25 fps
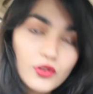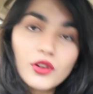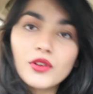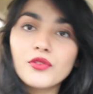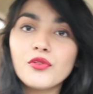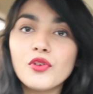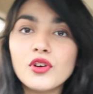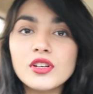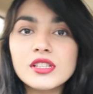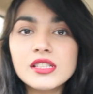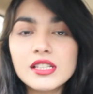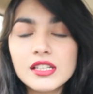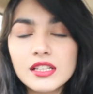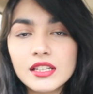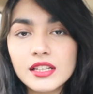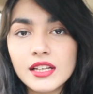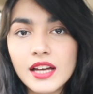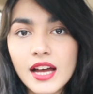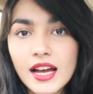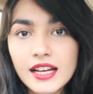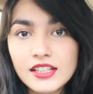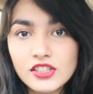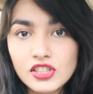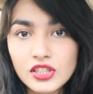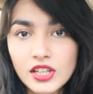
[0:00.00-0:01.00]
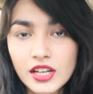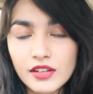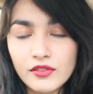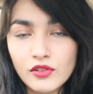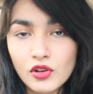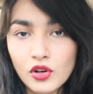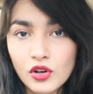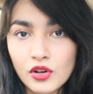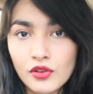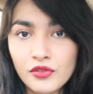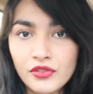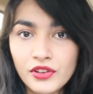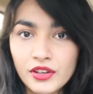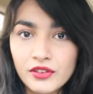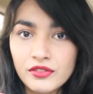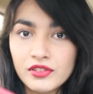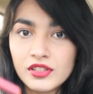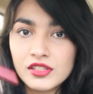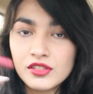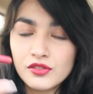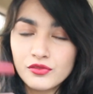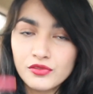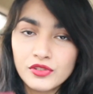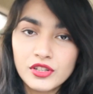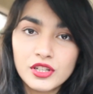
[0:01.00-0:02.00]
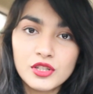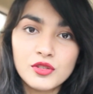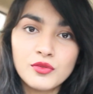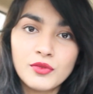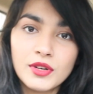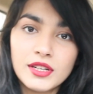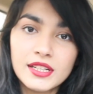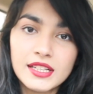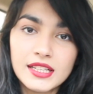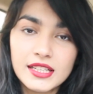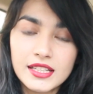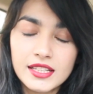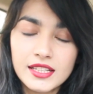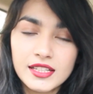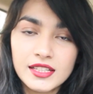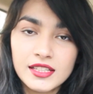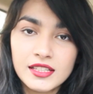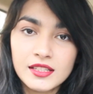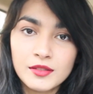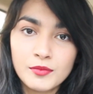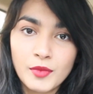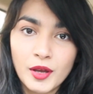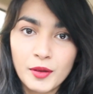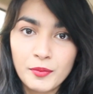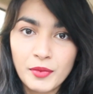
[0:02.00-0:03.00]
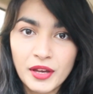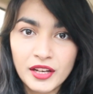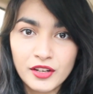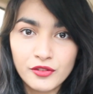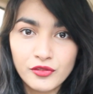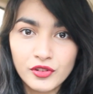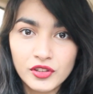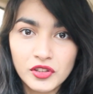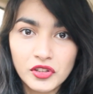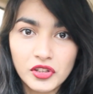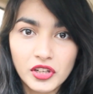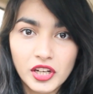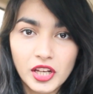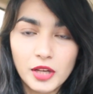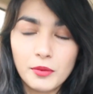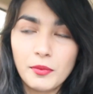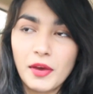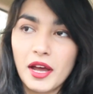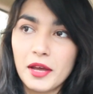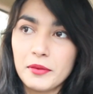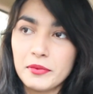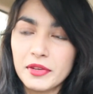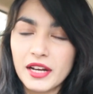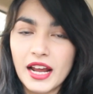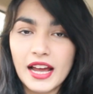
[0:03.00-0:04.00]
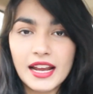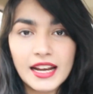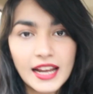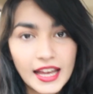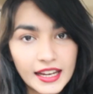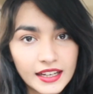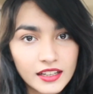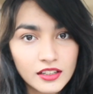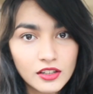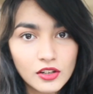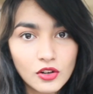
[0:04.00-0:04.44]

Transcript: Okay, for skincare, I actually have a lot of favorites. The first one is my Benefit cream. I mean, I like